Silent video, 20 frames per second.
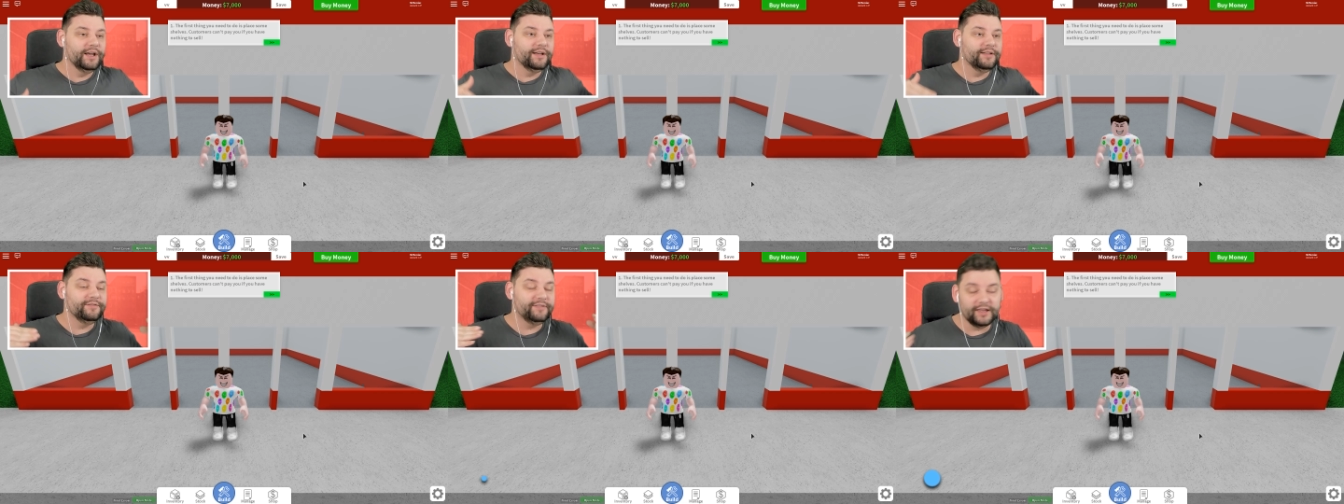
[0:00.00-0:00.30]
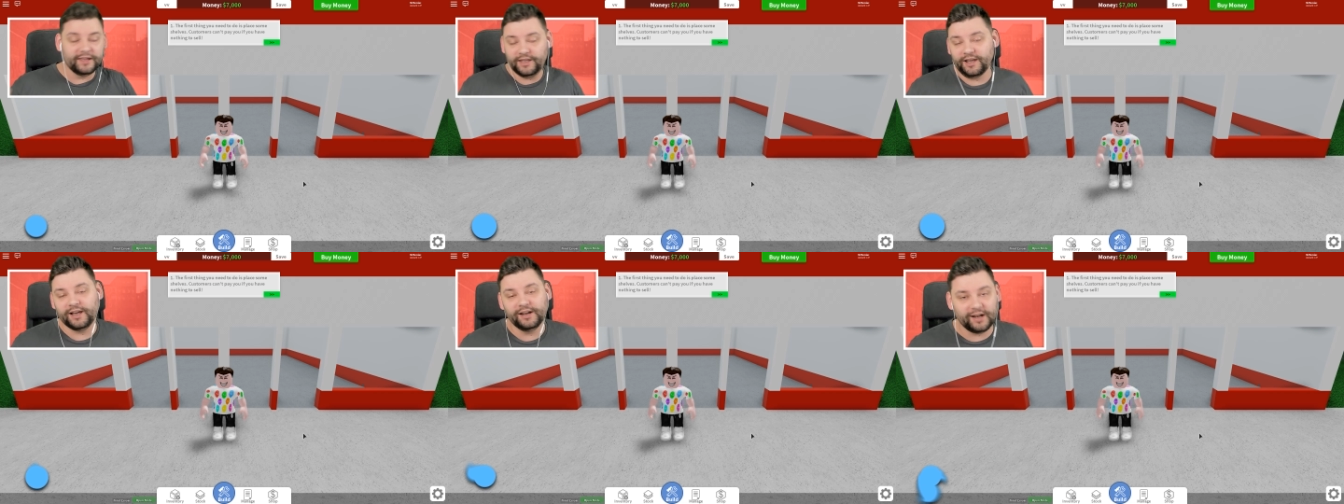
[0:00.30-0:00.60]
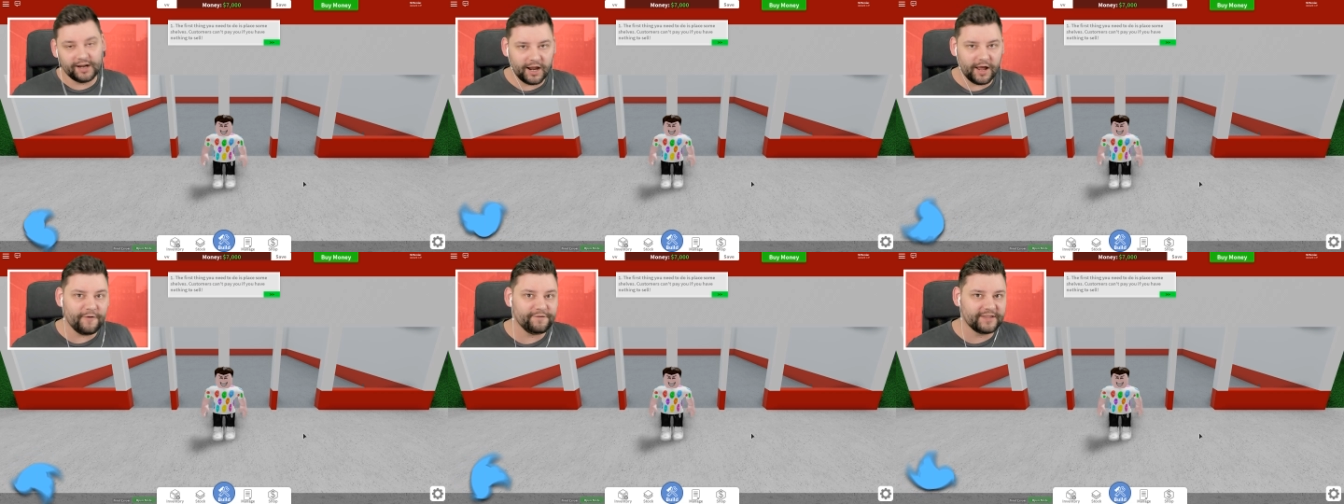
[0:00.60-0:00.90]
then you're going
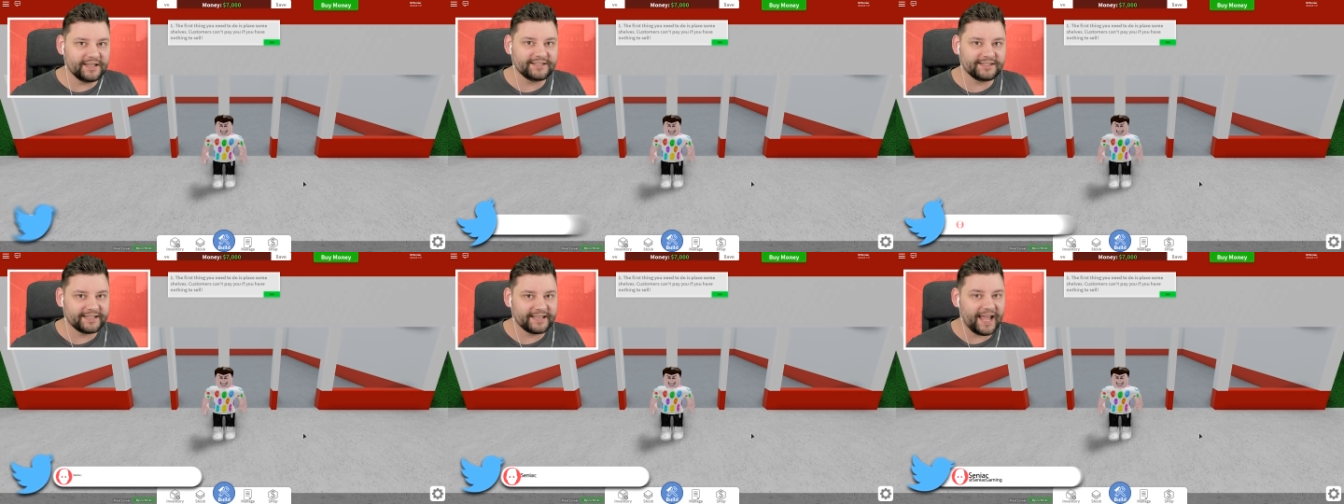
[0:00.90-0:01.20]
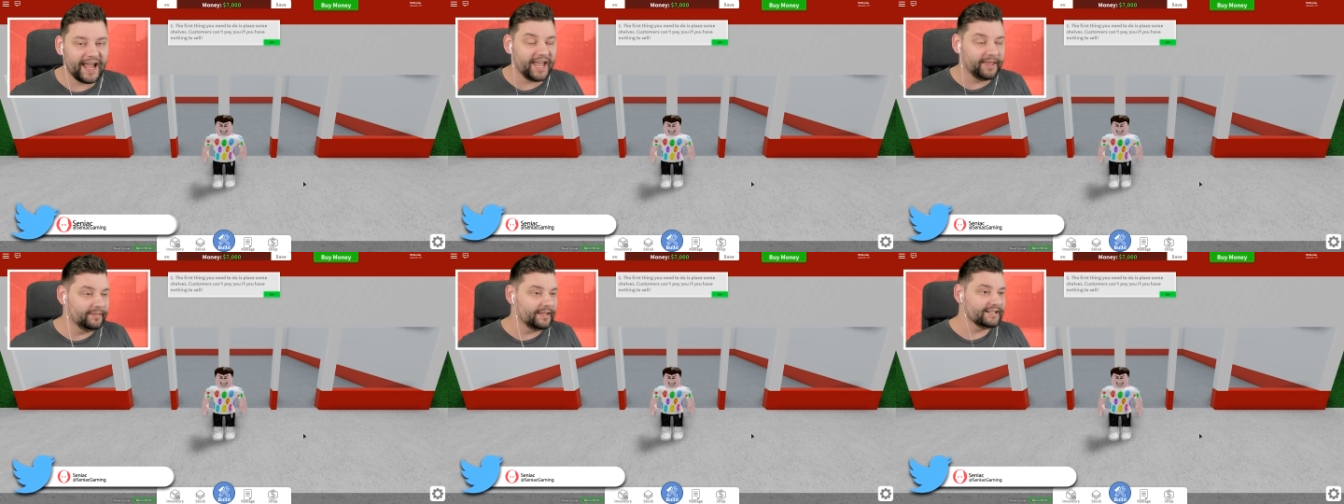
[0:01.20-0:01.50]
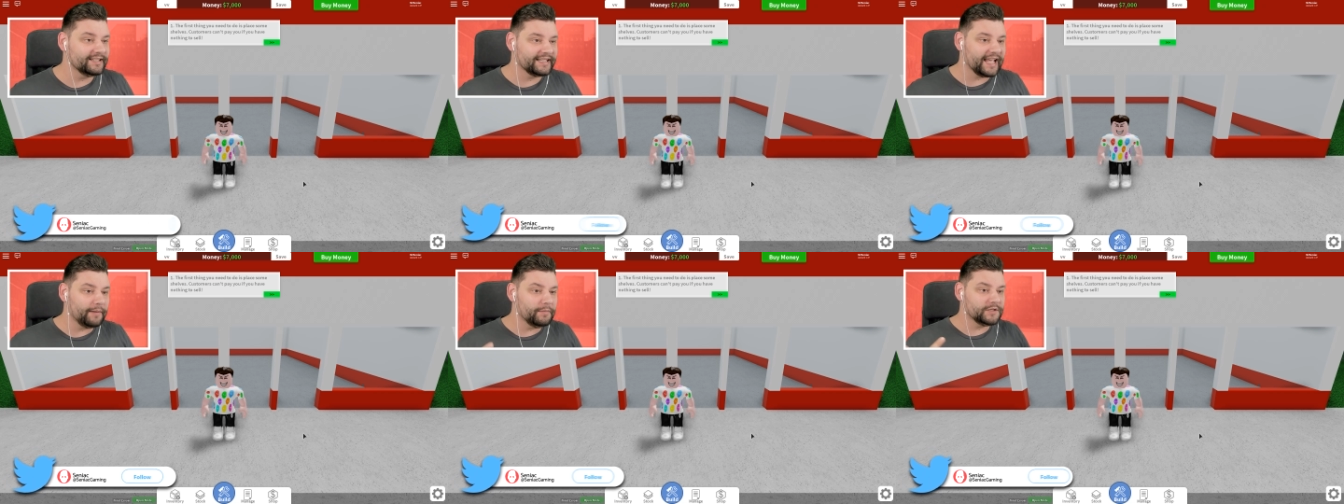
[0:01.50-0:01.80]
to love this game.
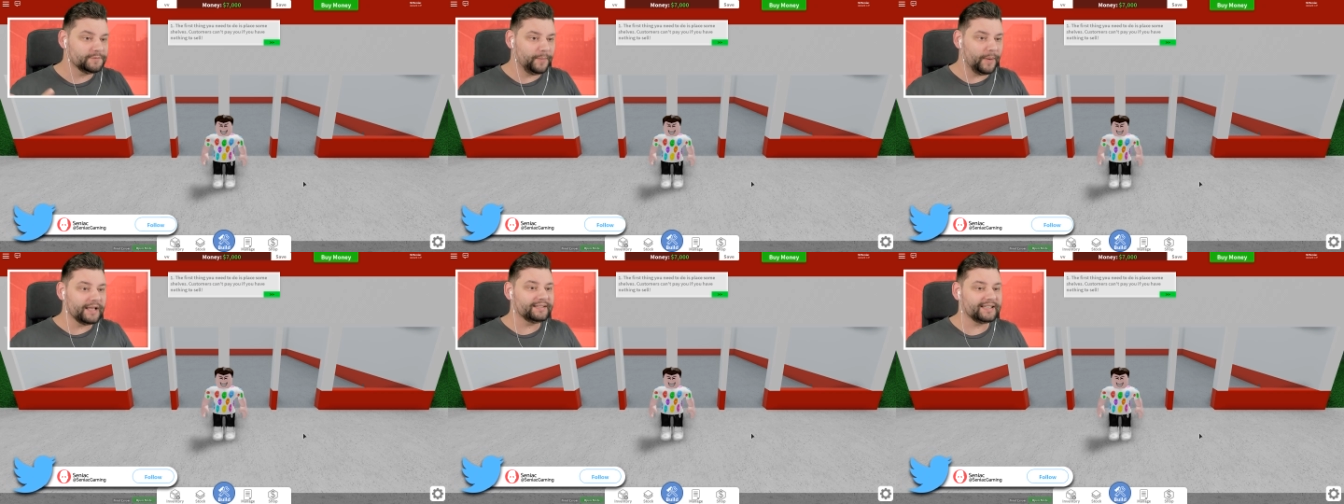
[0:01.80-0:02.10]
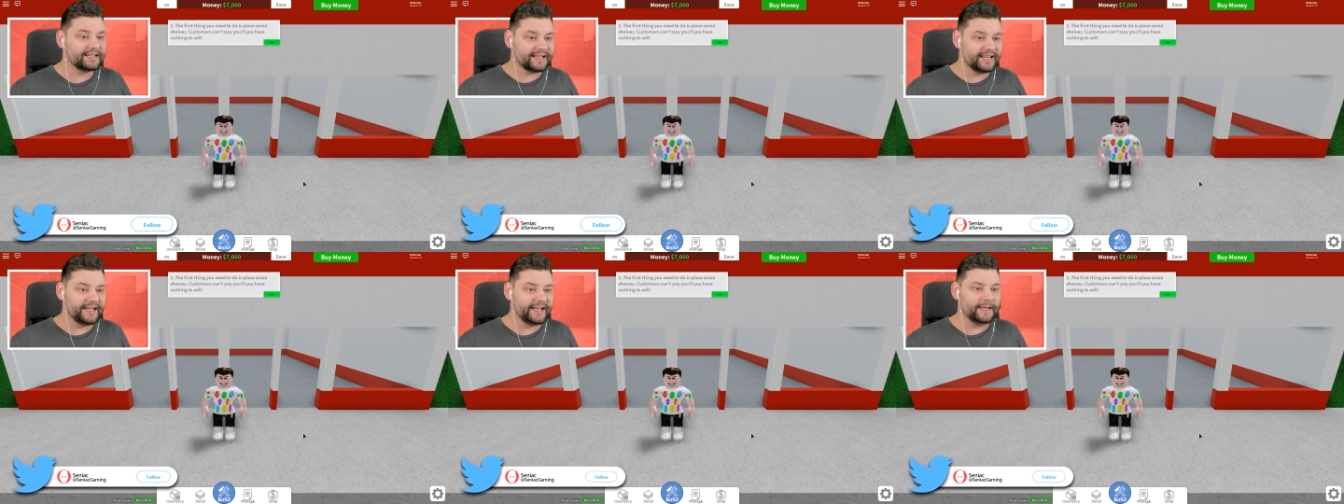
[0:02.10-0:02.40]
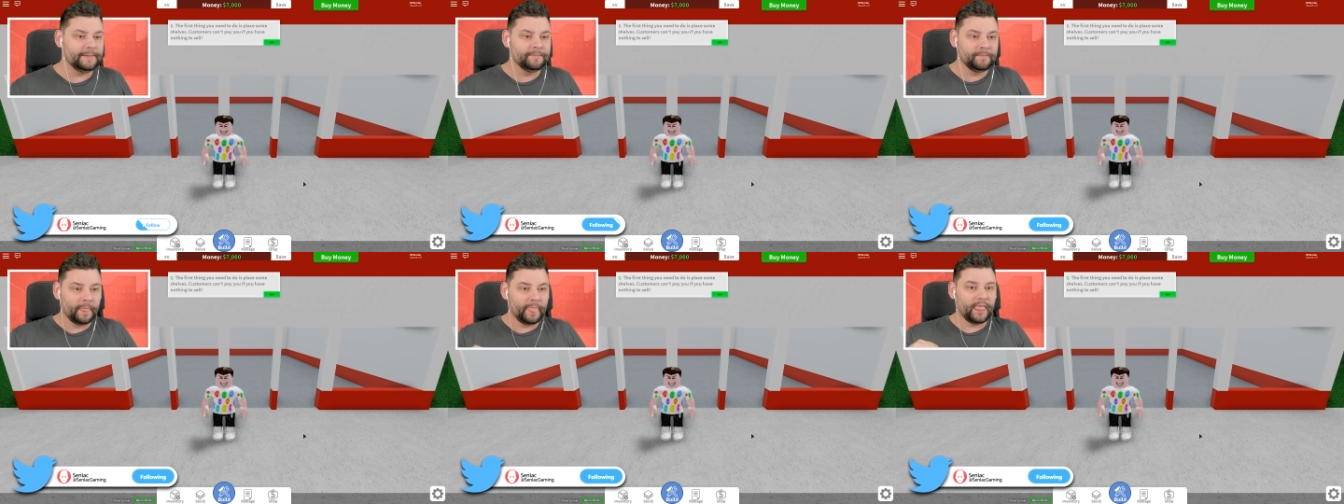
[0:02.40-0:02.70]
This game is
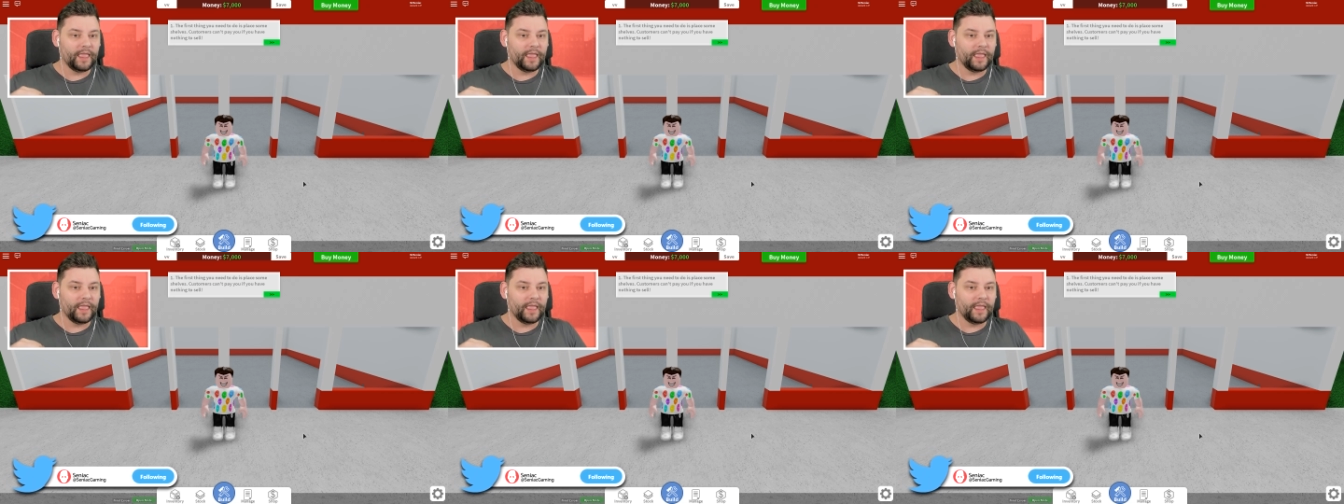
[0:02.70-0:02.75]
basically